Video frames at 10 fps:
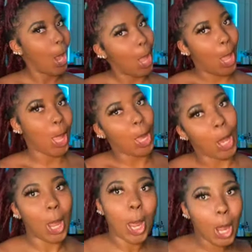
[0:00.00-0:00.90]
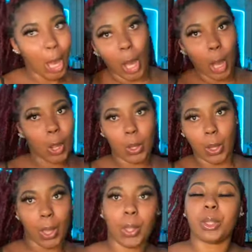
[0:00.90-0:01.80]
Uh, uh,
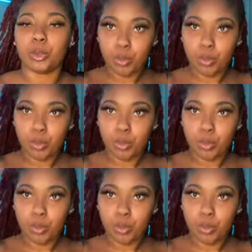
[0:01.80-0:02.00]
uh.